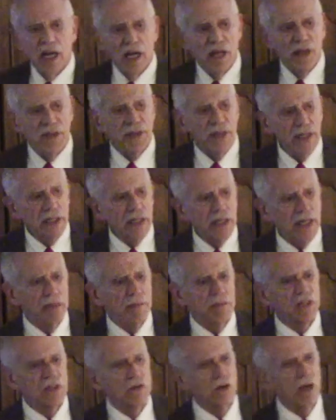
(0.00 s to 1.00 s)
And then
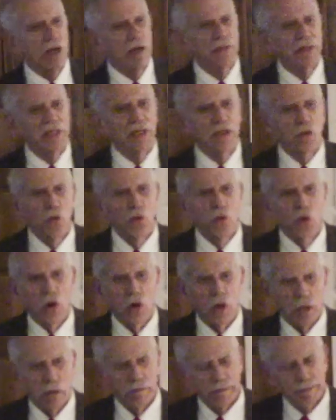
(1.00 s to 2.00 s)
came the Crimean
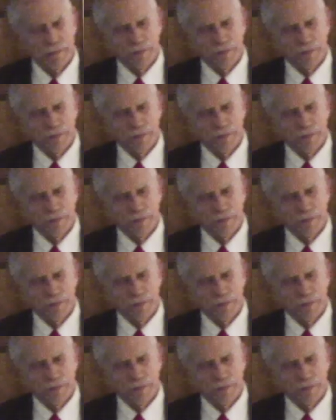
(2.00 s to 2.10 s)
War,